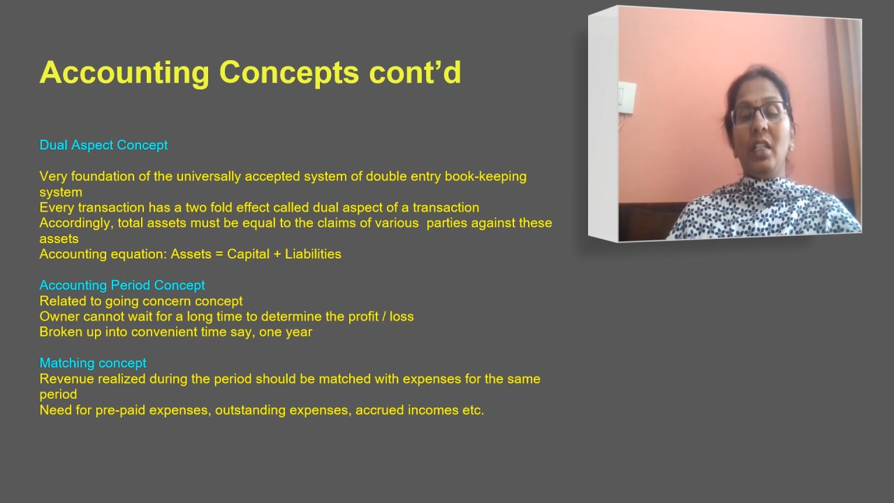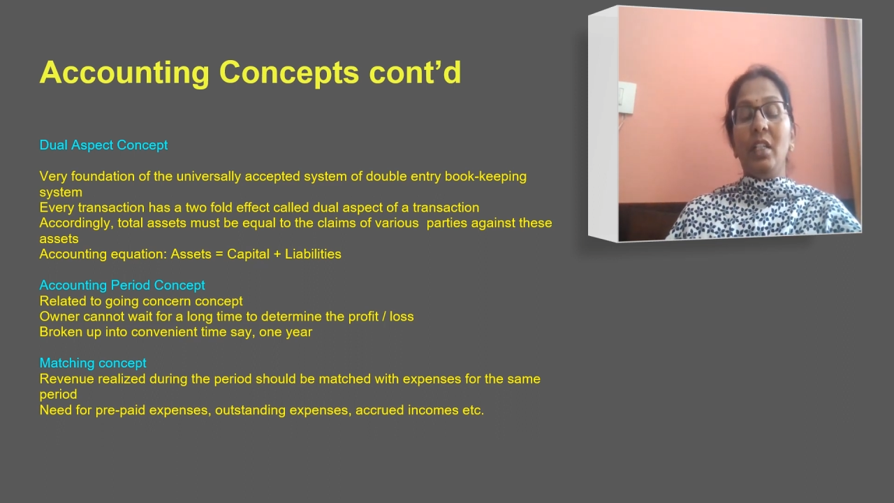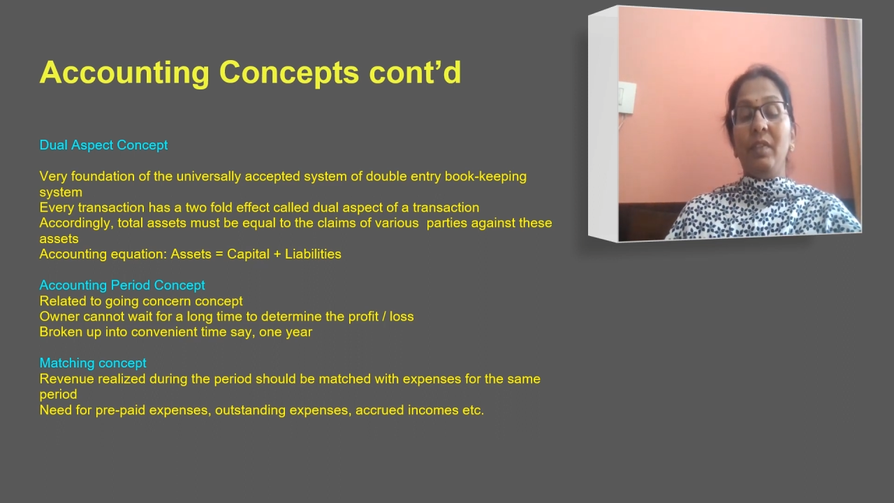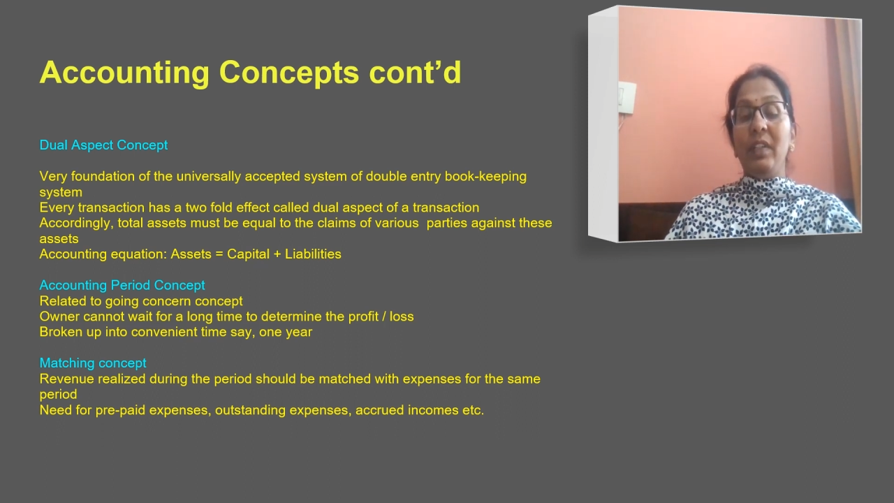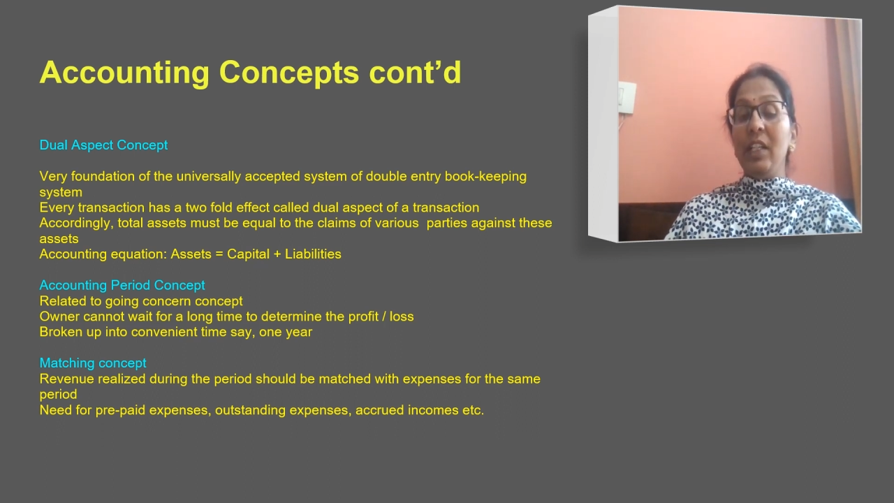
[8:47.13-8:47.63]

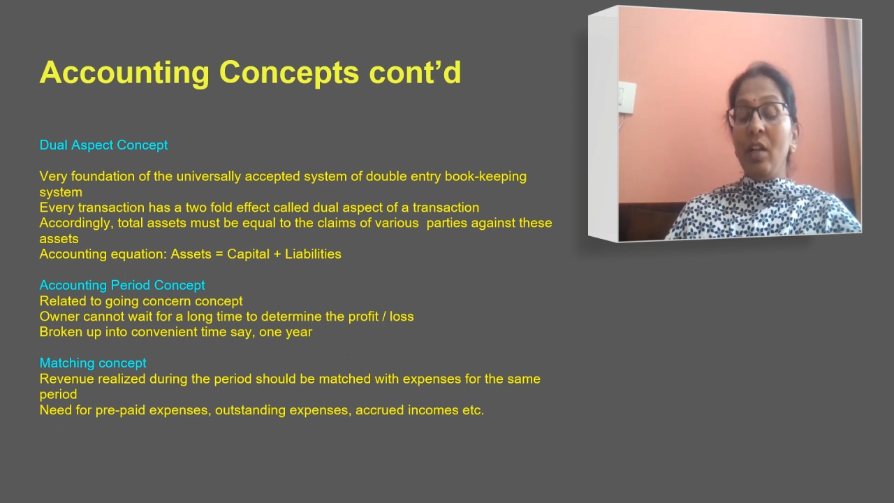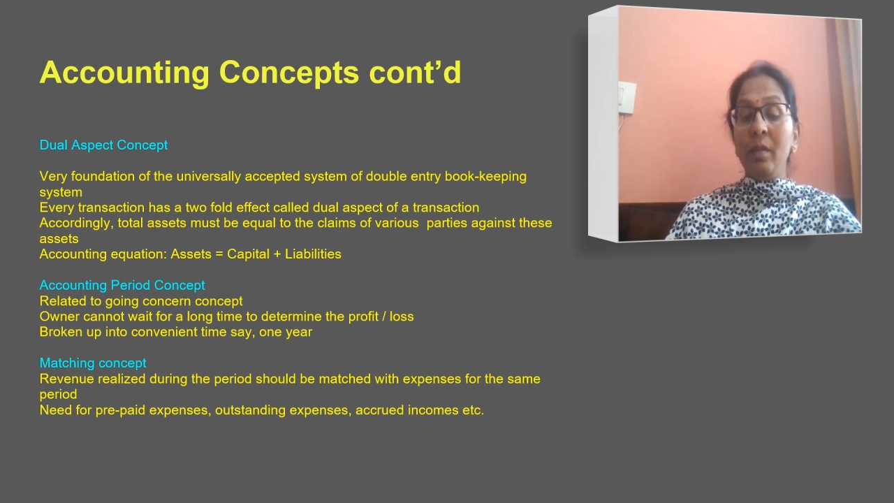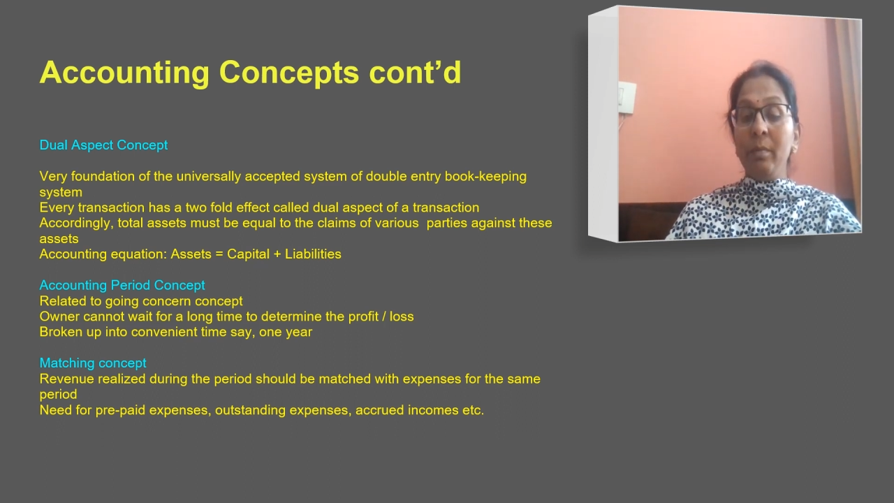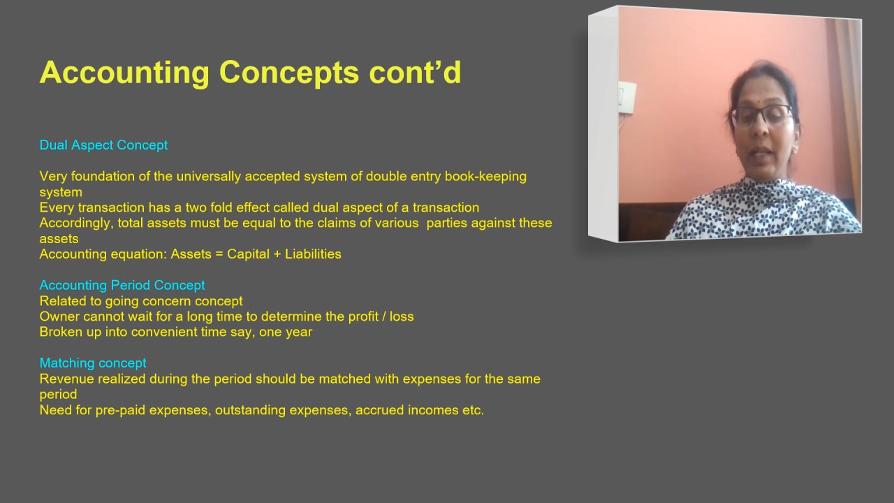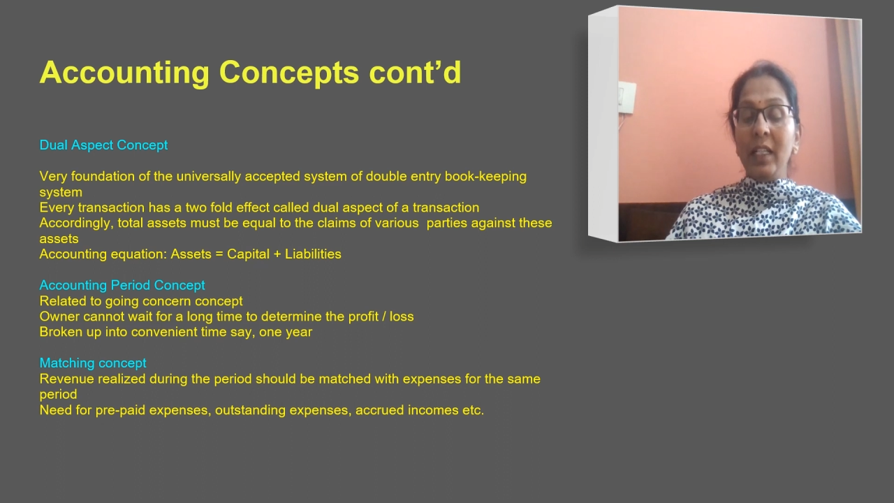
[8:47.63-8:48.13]
We cannot
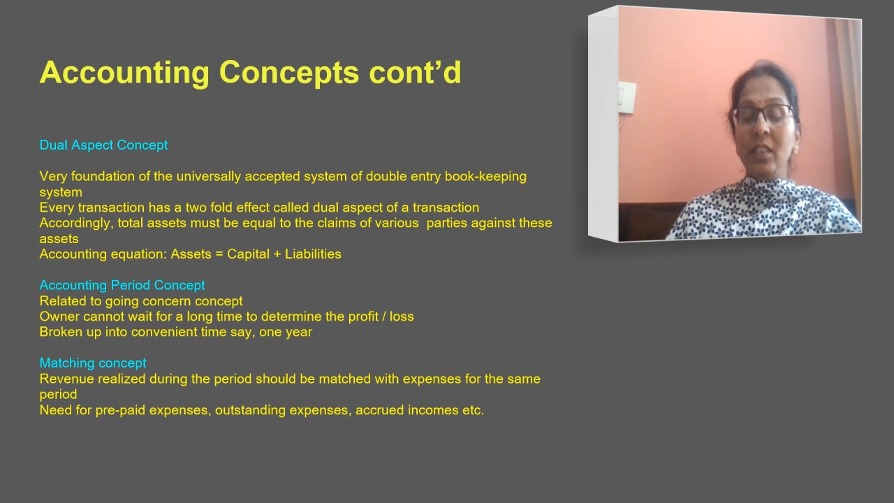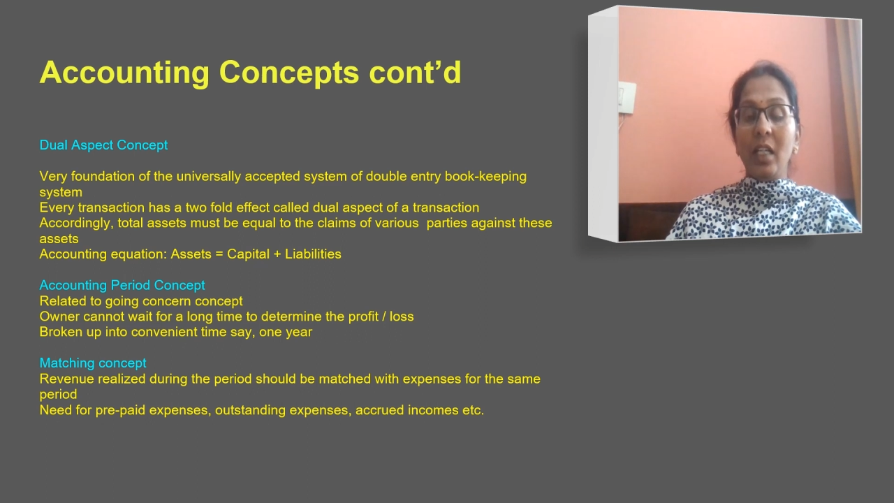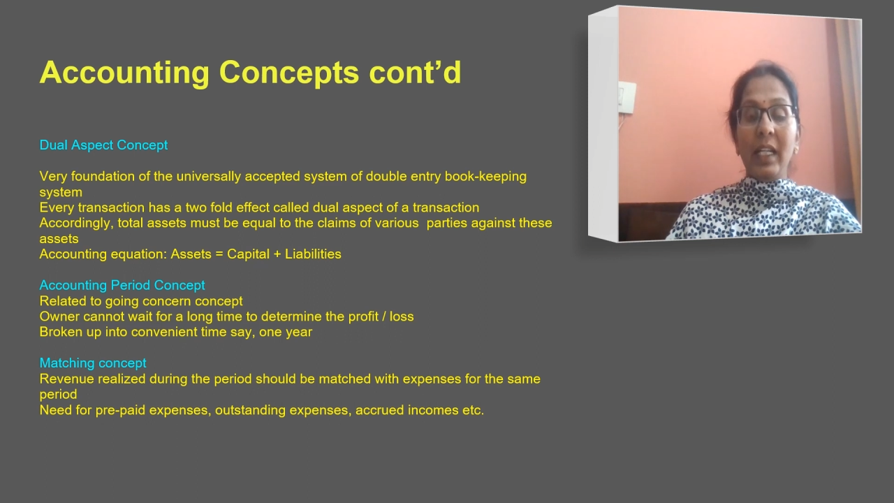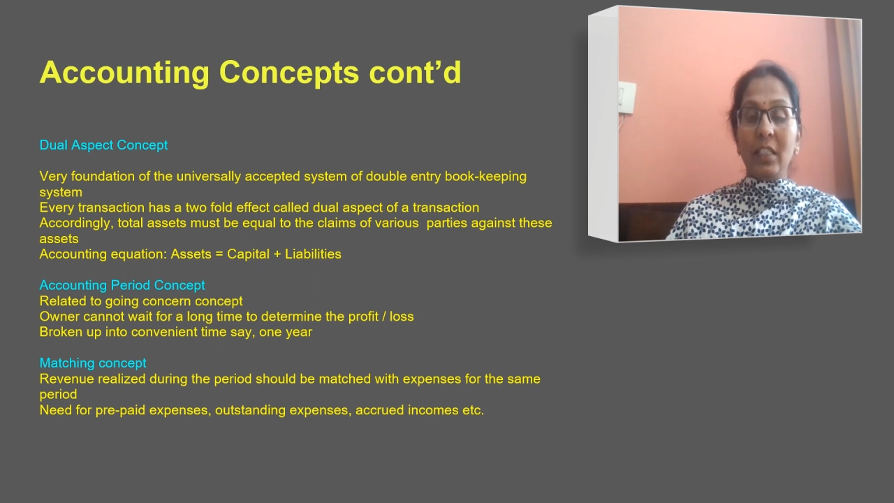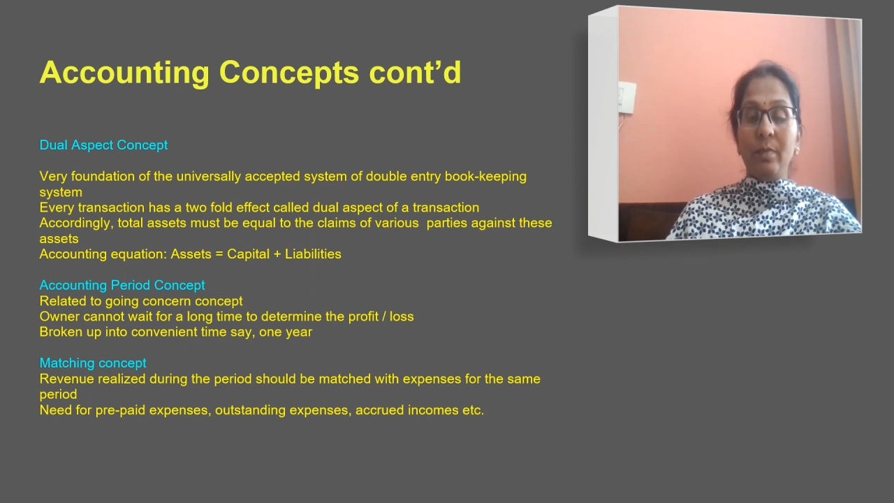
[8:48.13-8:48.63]
match our
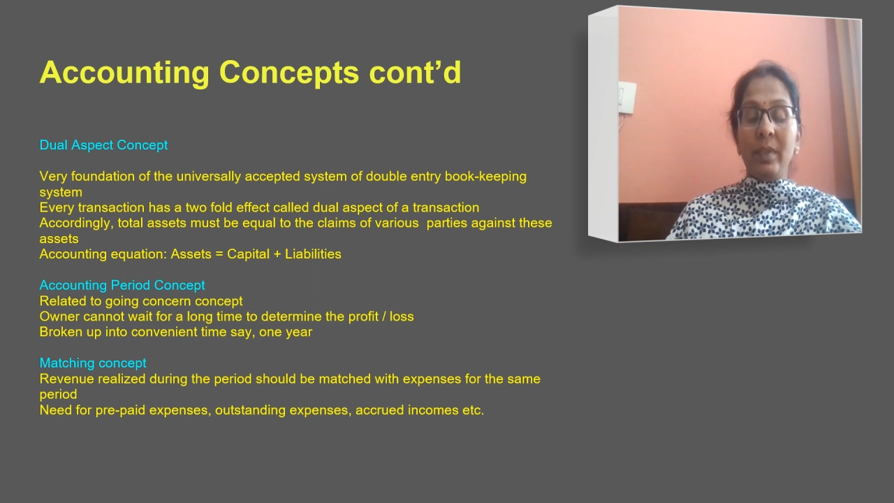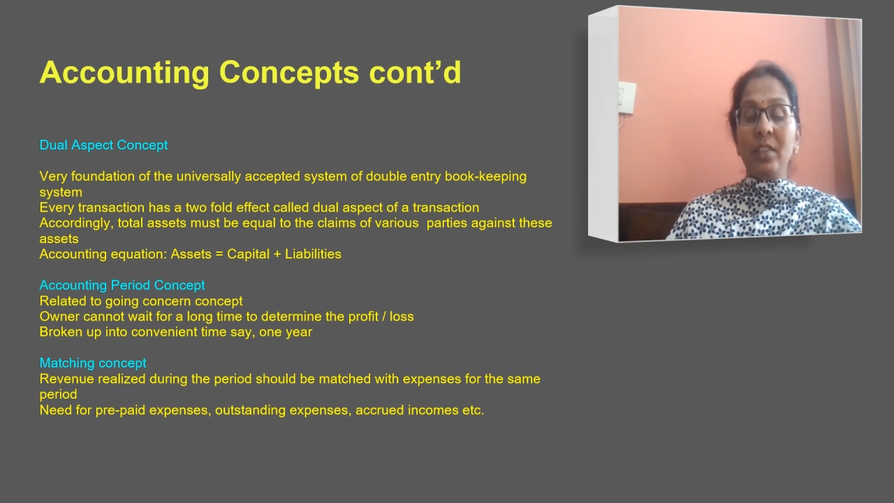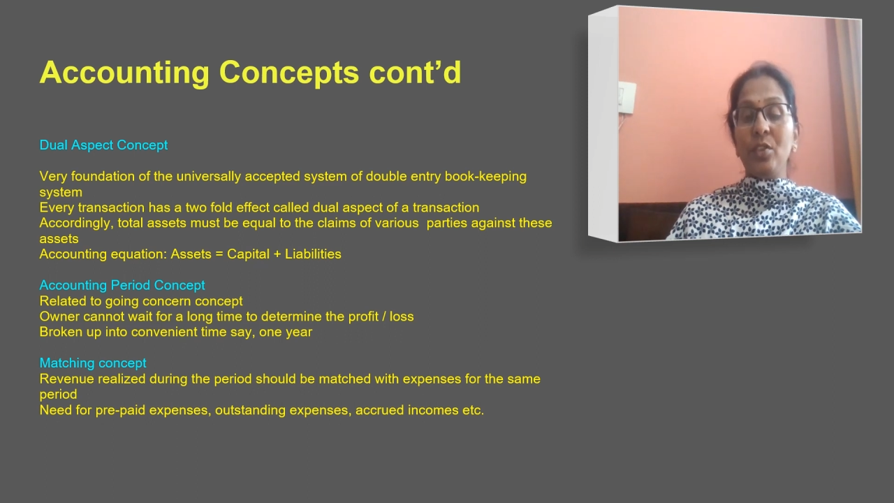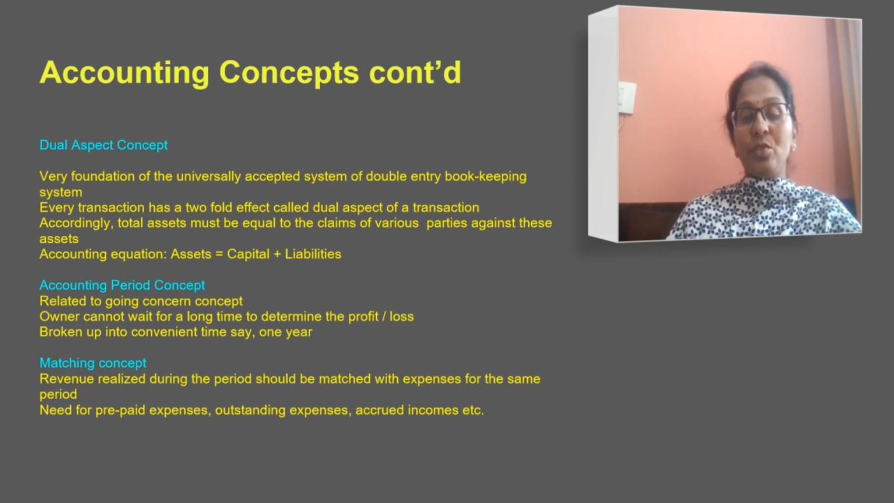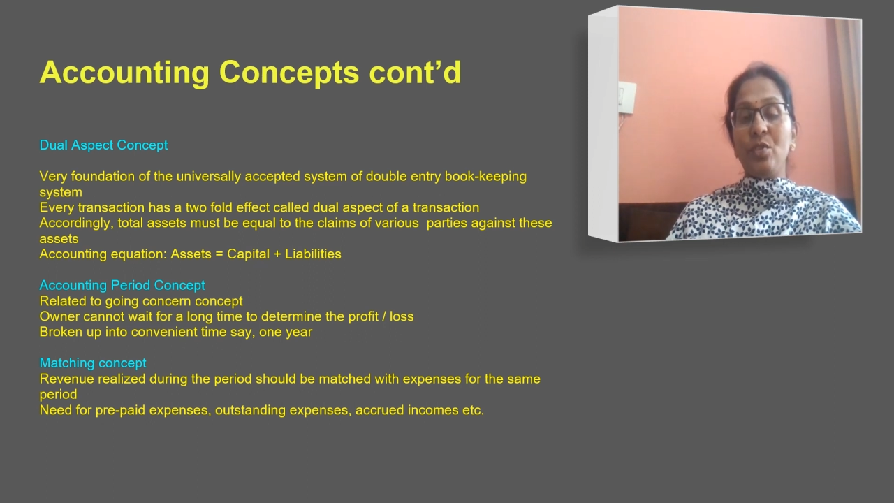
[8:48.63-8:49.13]

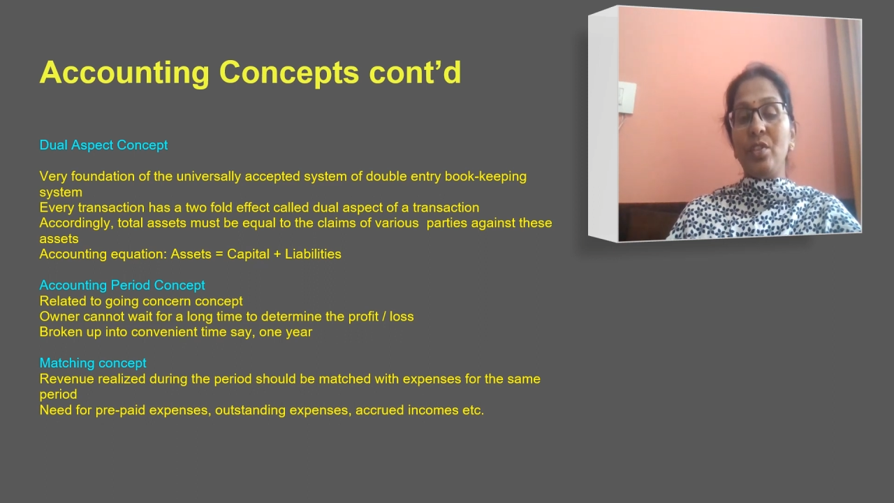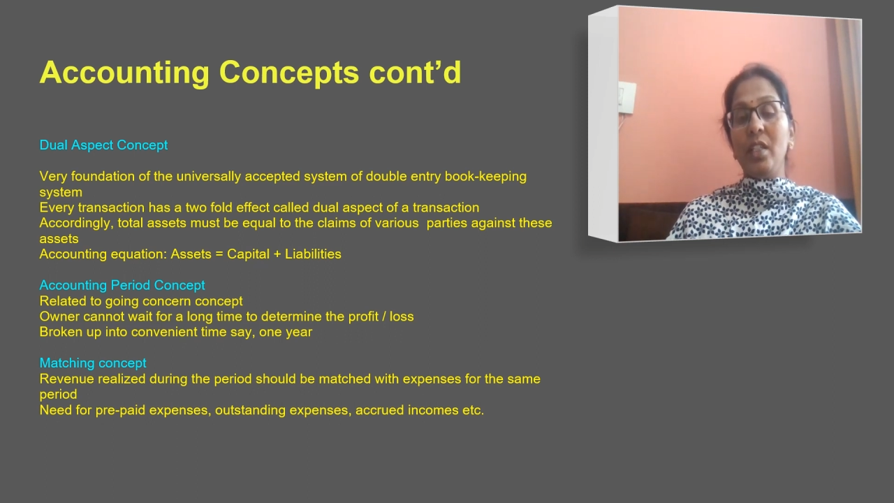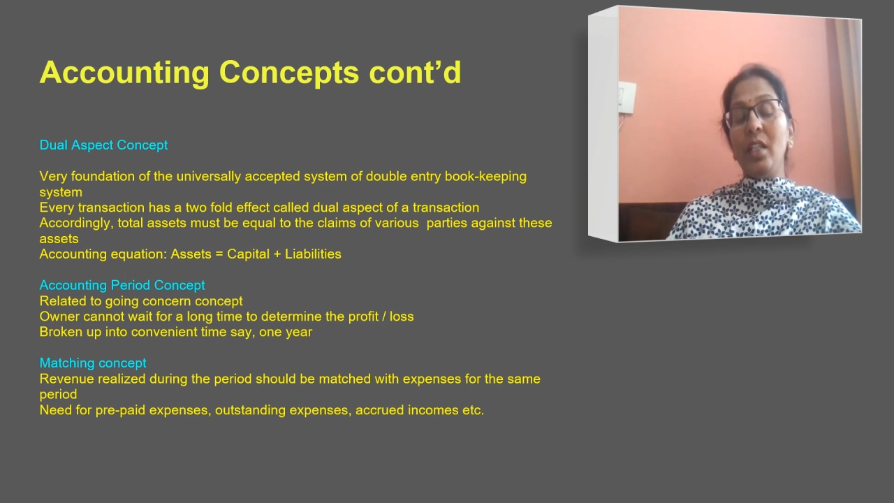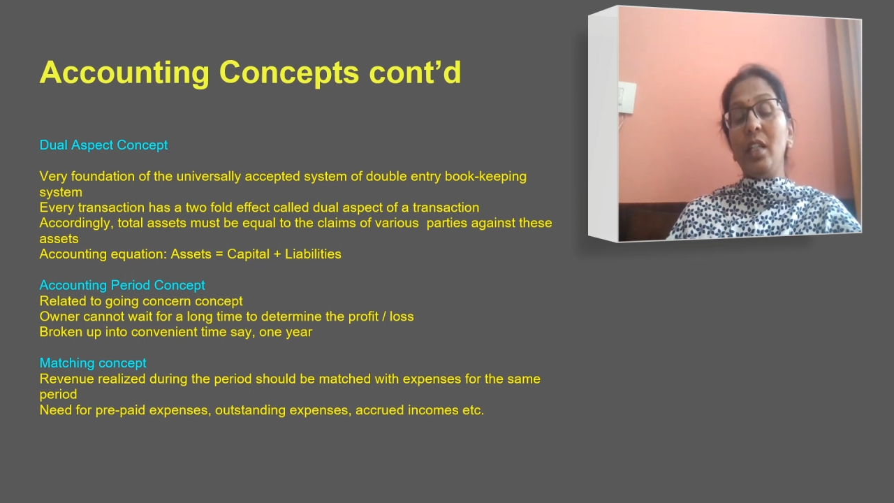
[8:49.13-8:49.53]
expenses to the